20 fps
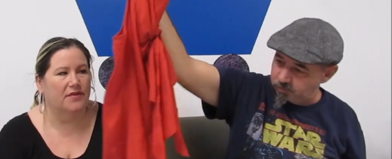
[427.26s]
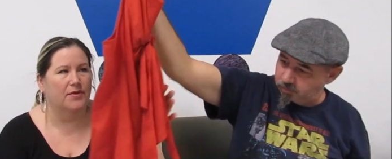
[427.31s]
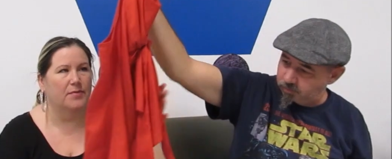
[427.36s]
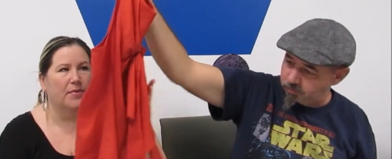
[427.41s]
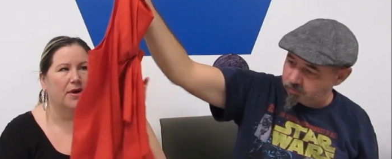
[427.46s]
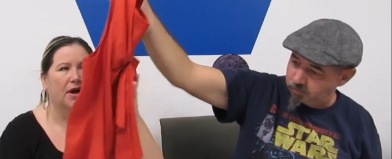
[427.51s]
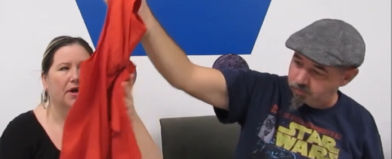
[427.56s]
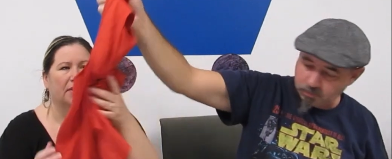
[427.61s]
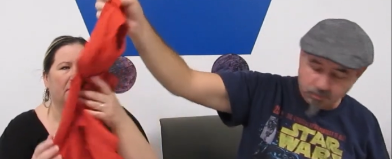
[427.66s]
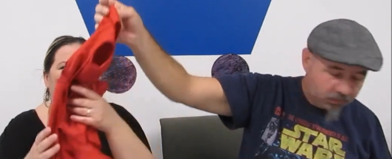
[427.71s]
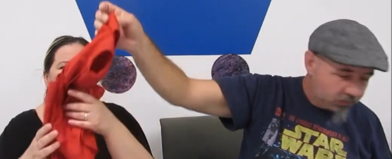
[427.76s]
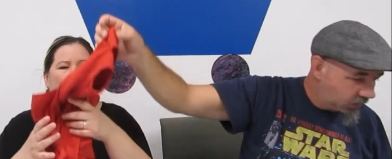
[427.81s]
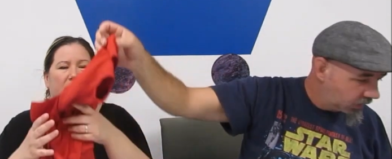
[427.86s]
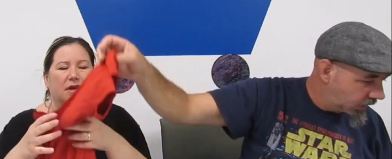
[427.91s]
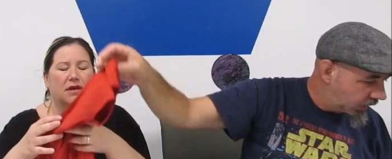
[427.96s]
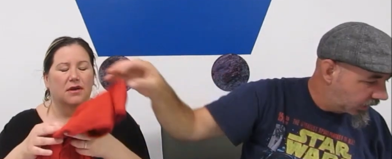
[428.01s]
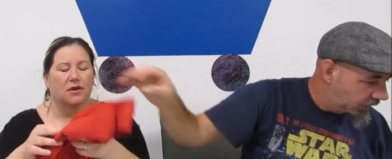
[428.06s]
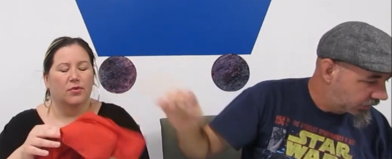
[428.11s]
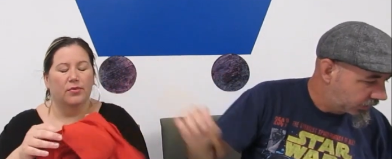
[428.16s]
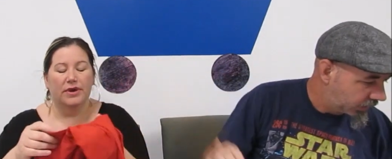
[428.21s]
Speaker 1: on the bottom.
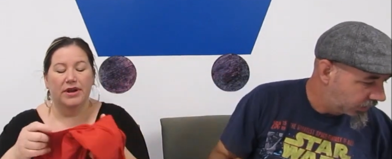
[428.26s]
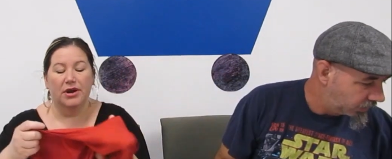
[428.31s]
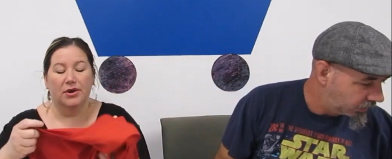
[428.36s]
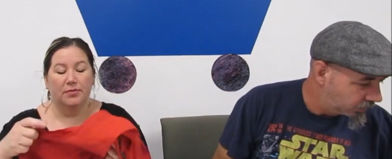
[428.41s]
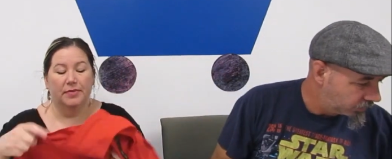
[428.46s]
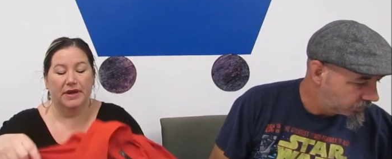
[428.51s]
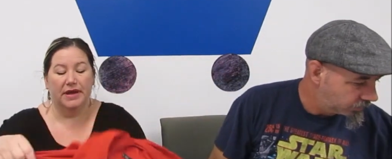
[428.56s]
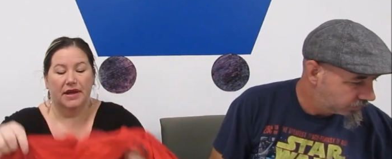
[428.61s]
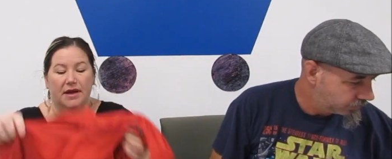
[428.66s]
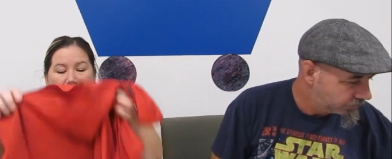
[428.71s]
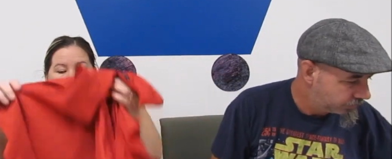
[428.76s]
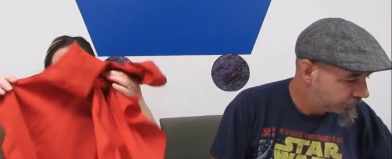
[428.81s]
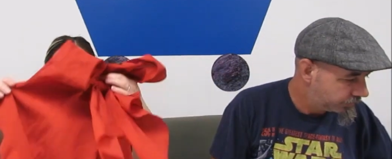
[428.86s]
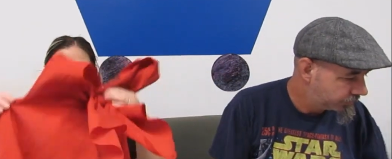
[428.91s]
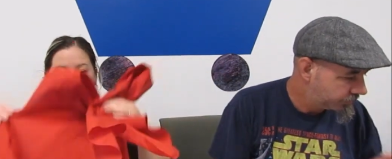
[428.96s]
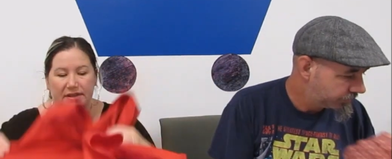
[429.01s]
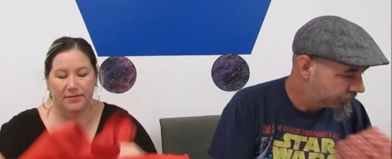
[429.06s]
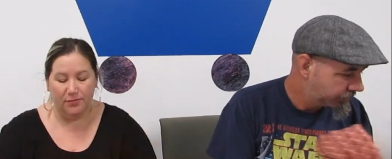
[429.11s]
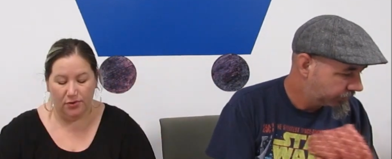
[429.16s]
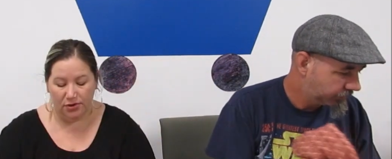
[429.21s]
It's we cute. don't pick up
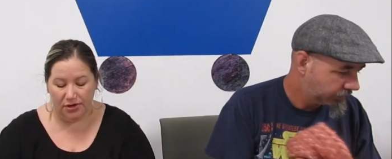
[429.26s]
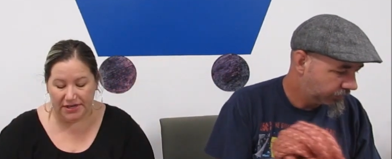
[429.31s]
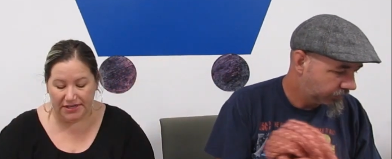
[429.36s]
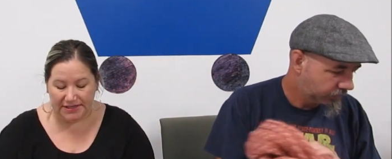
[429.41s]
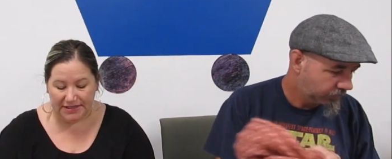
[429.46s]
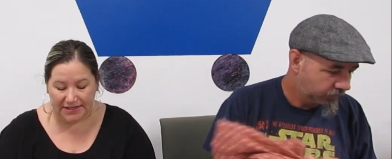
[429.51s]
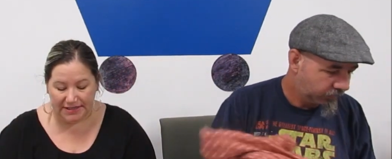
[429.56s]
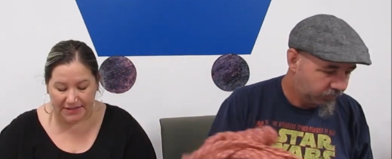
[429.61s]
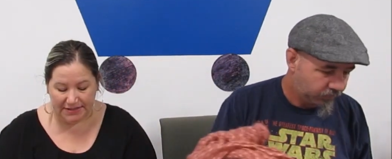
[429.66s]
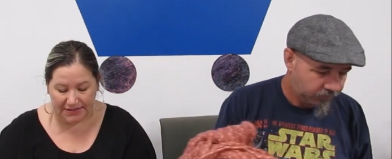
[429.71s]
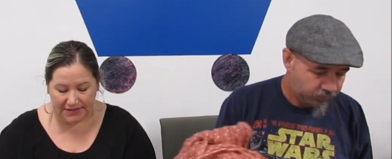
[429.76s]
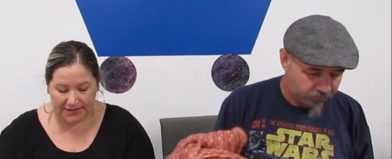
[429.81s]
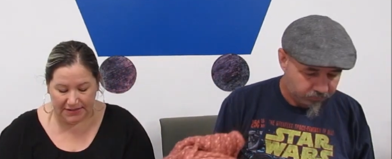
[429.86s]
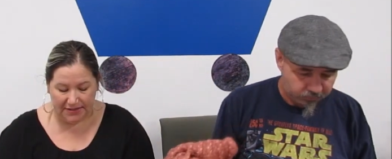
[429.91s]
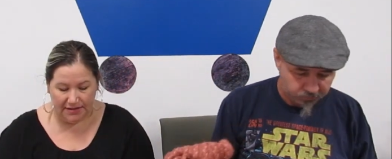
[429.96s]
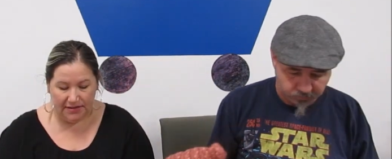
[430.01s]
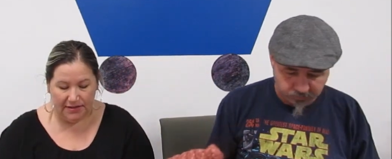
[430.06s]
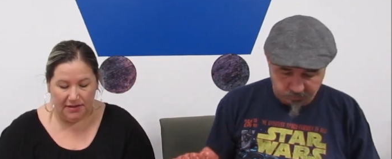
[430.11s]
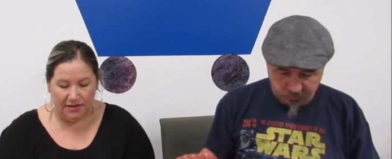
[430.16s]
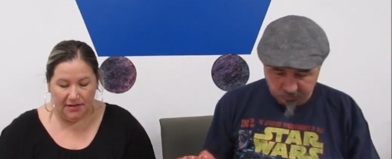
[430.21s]
everything Maurice's,
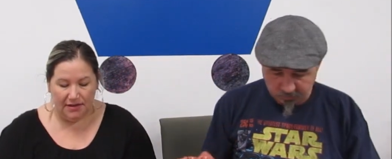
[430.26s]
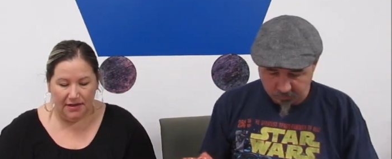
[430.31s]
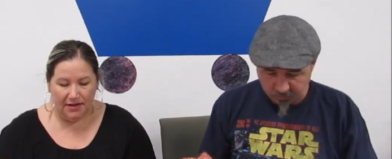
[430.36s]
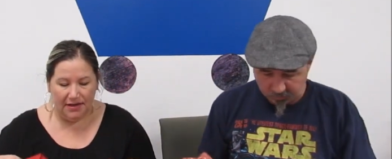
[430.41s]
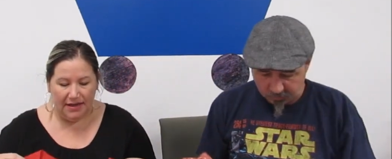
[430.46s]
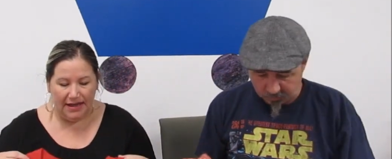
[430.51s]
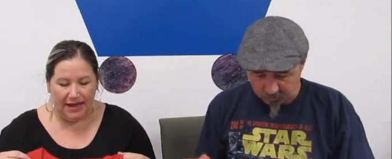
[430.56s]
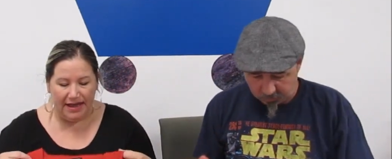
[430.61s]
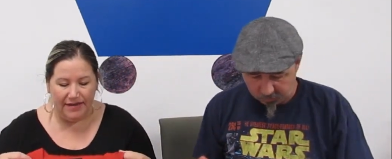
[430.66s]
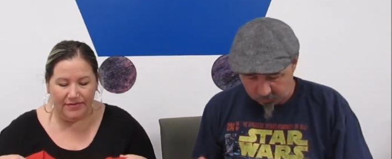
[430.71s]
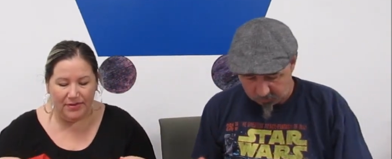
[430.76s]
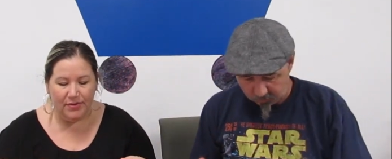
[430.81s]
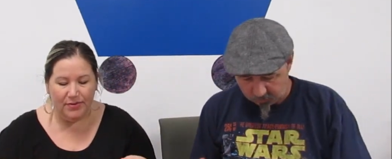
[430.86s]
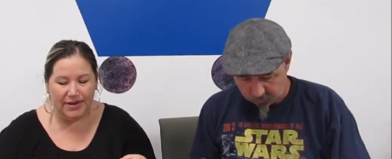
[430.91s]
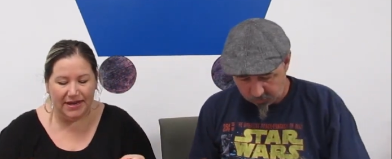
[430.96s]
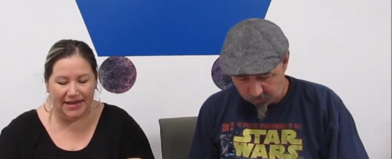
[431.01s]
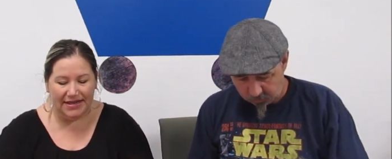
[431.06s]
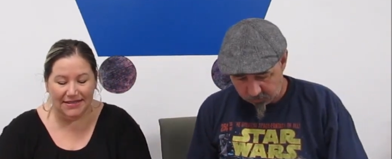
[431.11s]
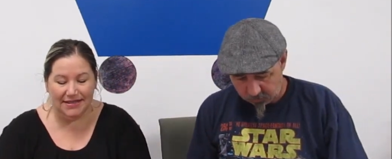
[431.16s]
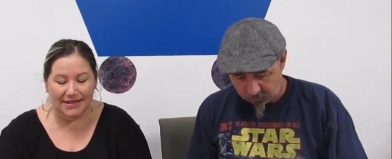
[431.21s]
even though
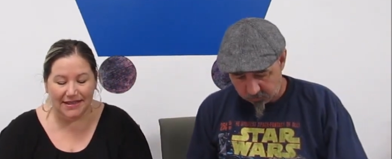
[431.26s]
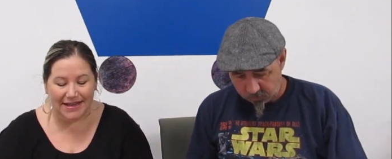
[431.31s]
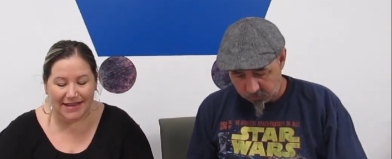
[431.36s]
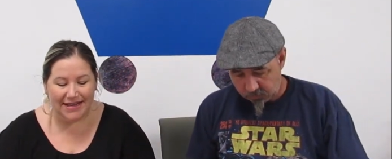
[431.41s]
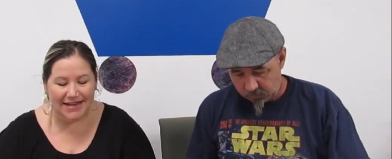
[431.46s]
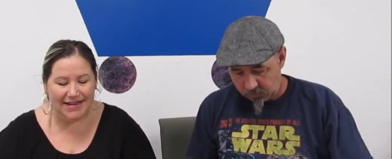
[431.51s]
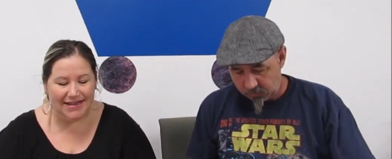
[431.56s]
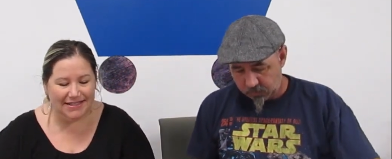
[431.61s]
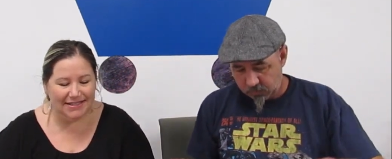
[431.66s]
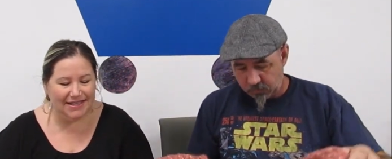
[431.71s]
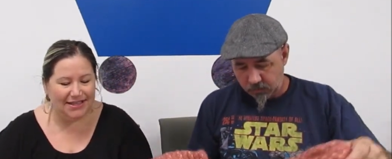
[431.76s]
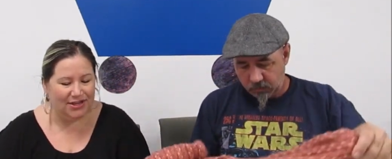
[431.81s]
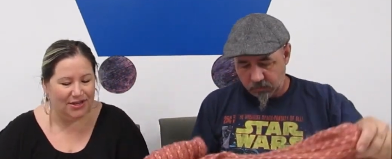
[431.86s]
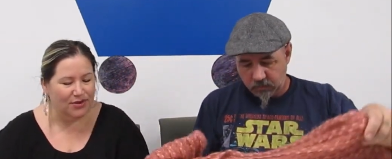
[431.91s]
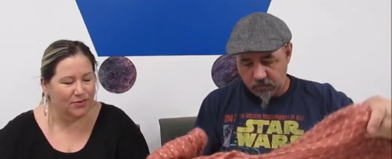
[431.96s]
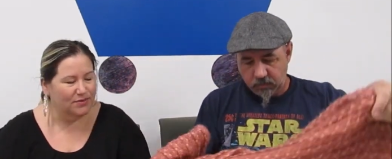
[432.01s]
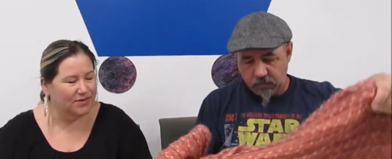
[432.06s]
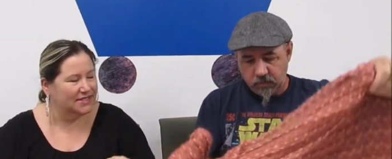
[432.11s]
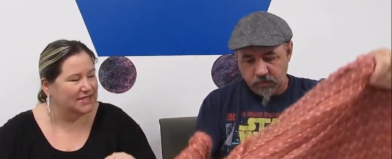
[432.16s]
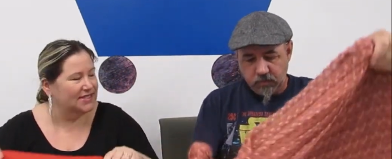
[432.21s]
it is like it is
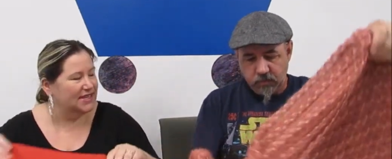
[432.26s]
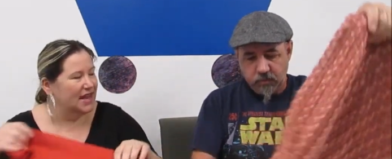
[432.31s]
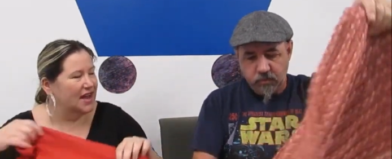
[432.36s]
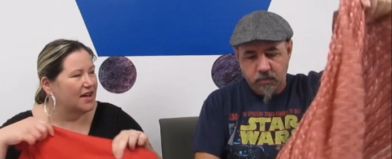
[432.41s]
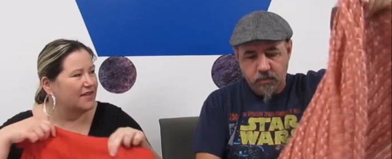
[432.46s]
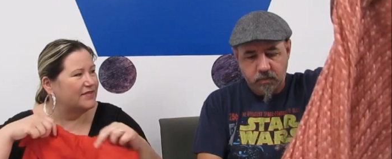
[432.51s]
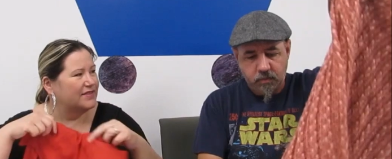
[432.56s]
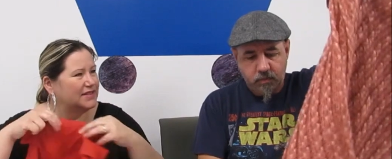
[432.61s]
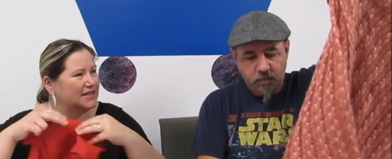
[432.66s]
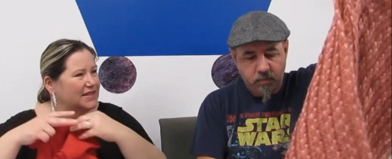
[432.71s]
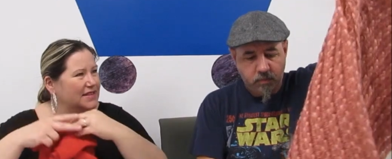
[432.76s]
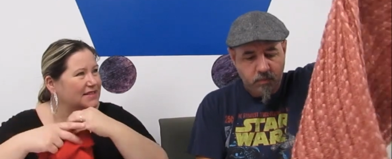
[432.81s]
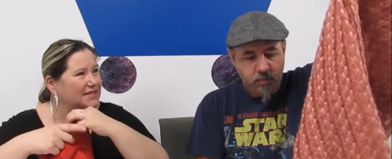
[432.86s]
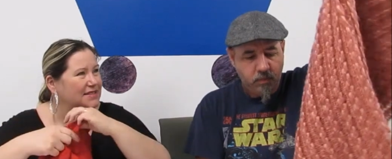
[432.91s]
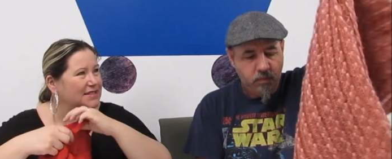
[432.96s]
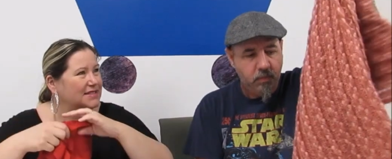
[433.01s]
cute stuff and it's